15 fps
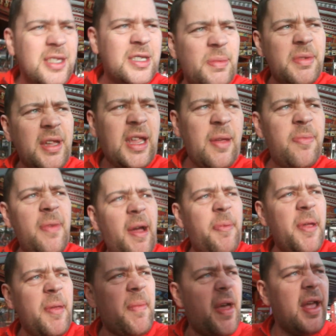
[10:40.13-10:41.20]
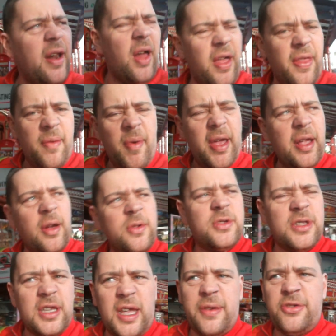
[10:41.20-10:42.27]
something to keep them happy, mate. Like, they might go to
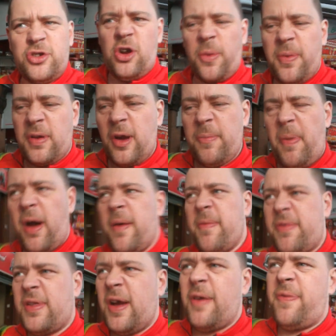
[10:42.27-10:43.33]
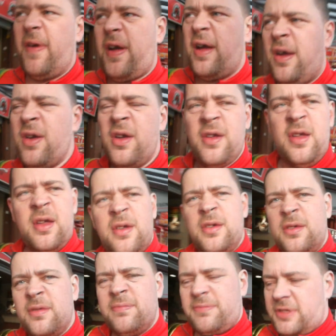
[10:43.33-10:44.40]
the gift shop and go buy themselves
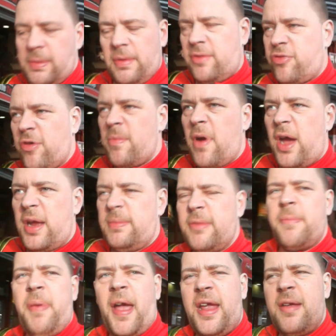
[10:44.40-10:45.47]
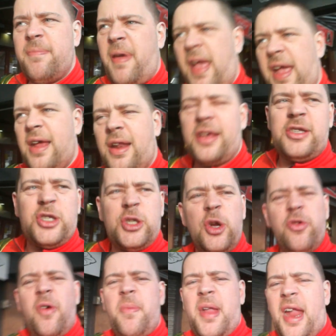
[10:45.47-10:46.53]
something to remind them of painting here, like
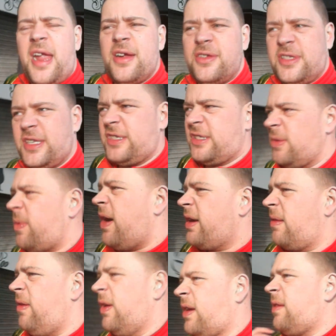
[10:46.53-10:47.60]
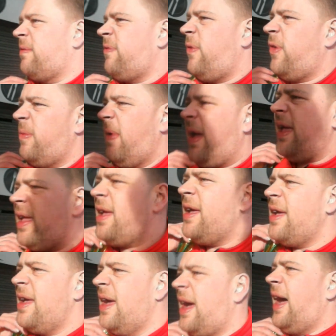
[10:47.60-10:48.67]
souvenirs is the word I'm looking for, mate.
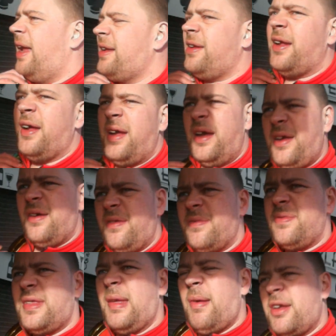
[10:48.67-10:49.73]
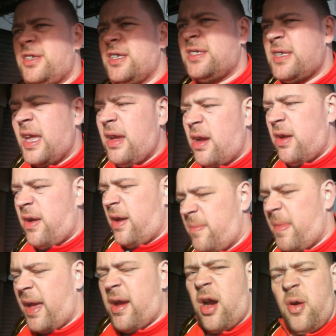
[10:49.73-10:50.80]
And they might just say, oh,
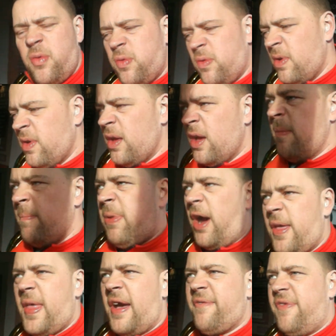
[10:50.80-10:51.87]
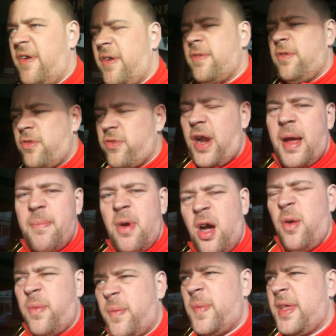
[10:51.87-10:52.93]
mate, I'll buy that for grandma
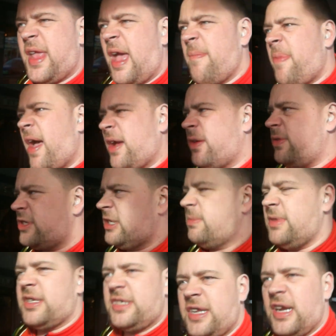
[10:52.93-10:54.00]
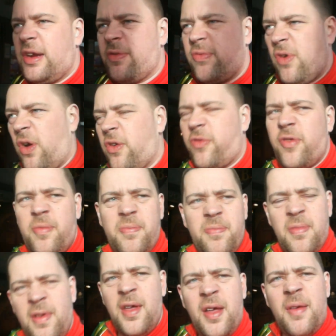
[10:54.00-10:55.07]
when we get back, or something, a stick of rock from
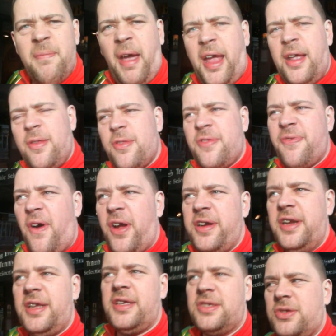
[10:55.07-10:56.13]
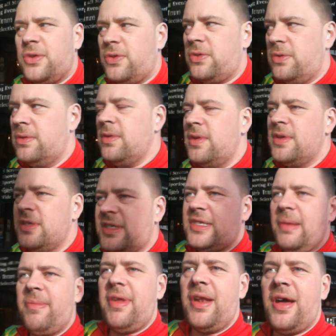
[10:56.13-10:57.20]
Paignton's Finest or
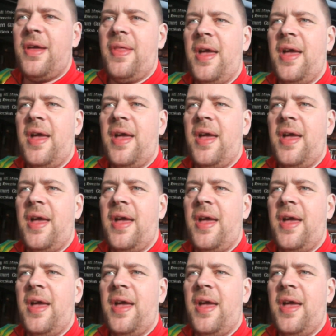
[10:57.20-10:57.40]
something like